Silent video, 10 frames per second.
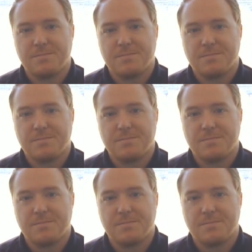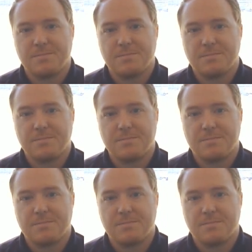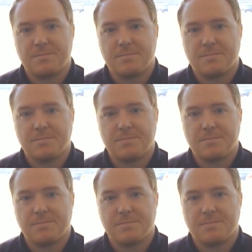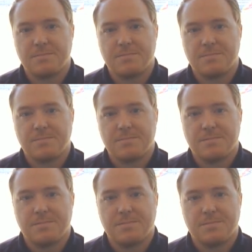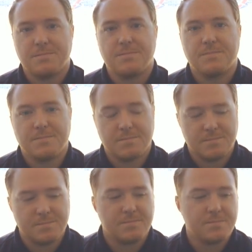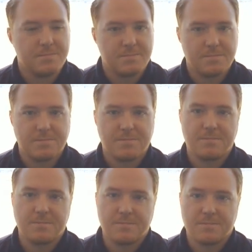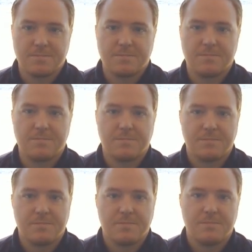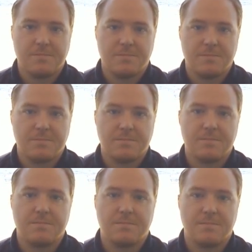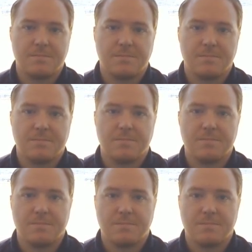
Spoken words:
[no speech]